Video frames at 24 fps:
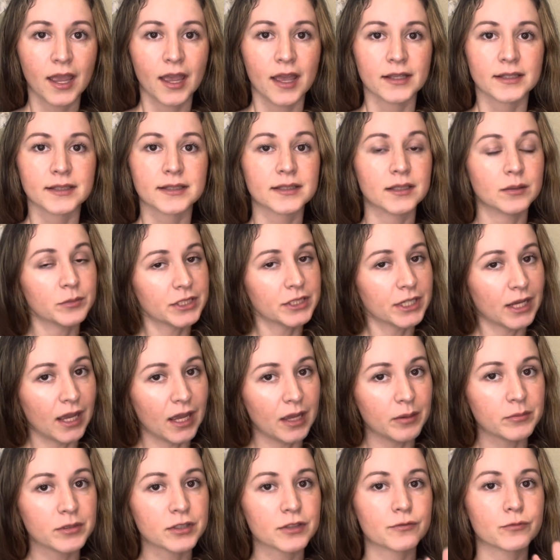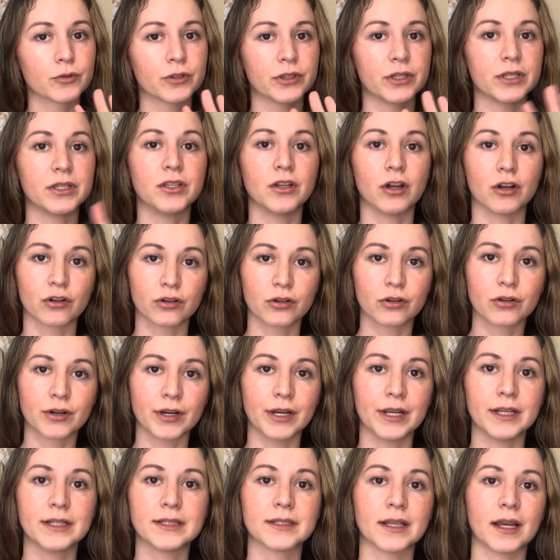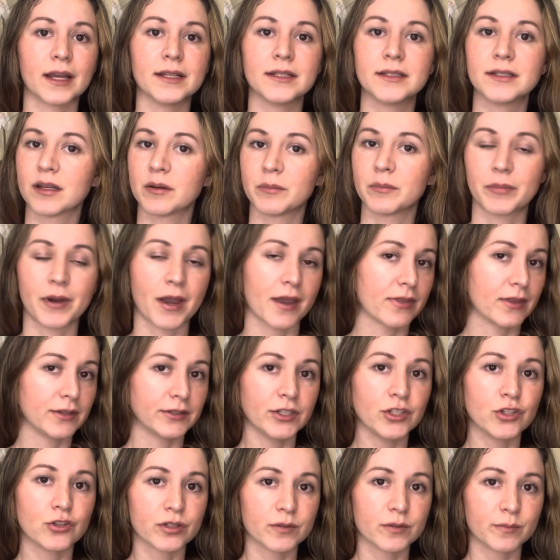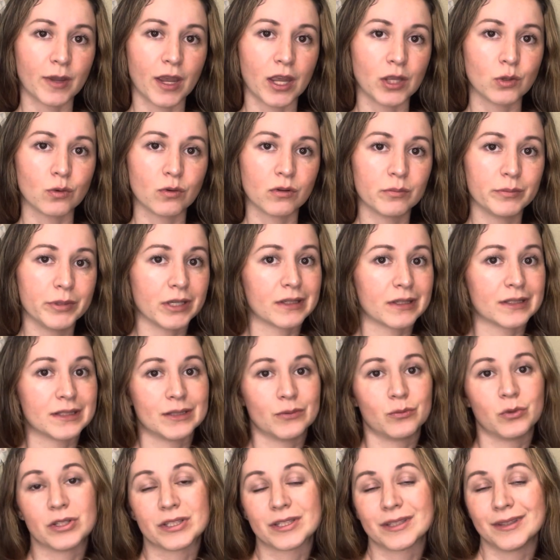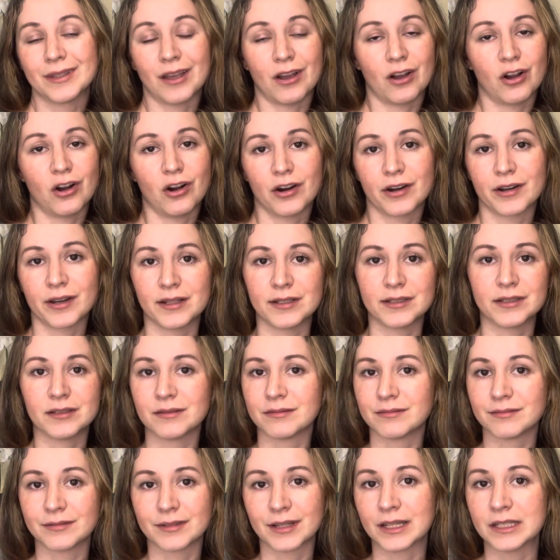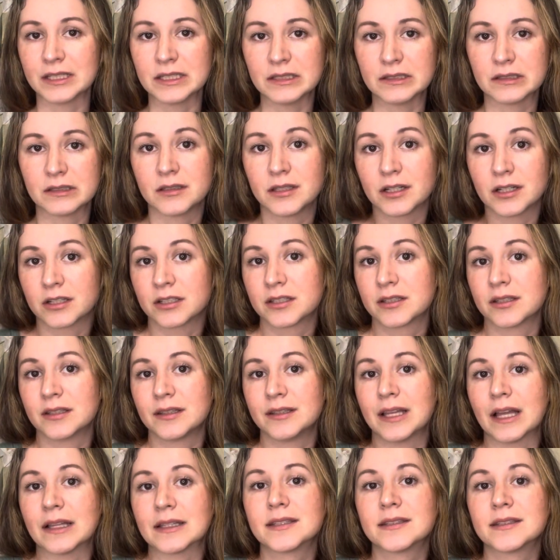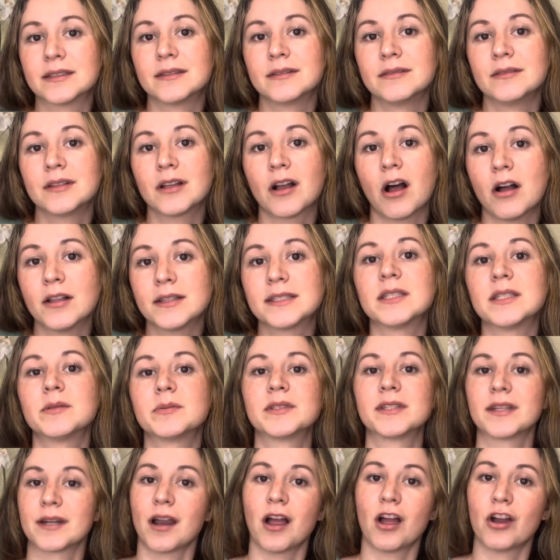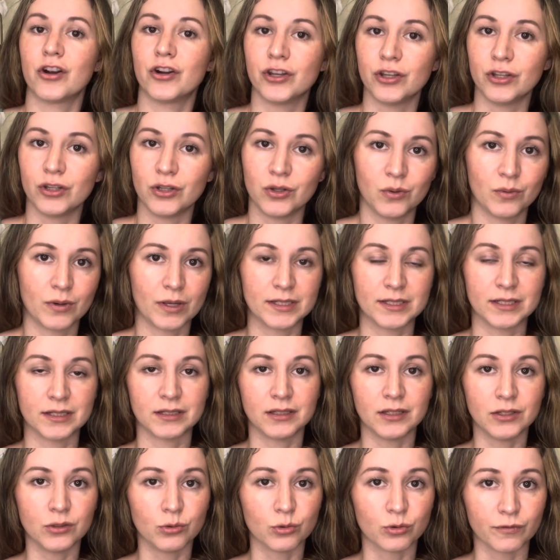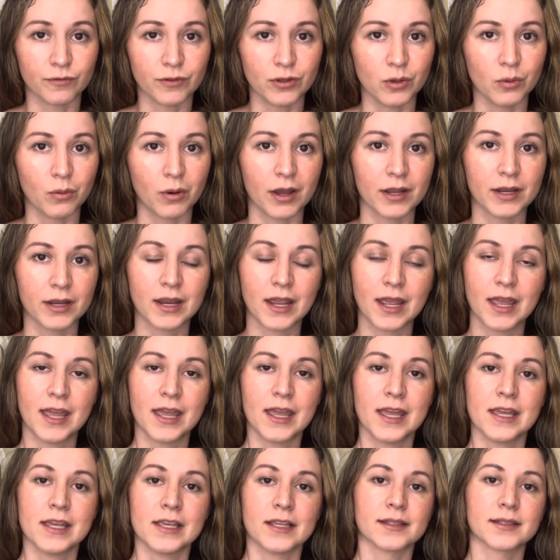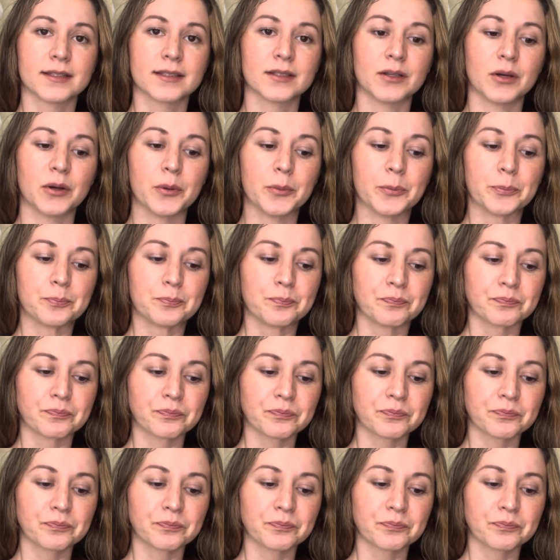Sometimes for the younger grades, I didn't buy the teacher's manual because it wasn't that hard. There's concepts that I already knew I didn't need review on. So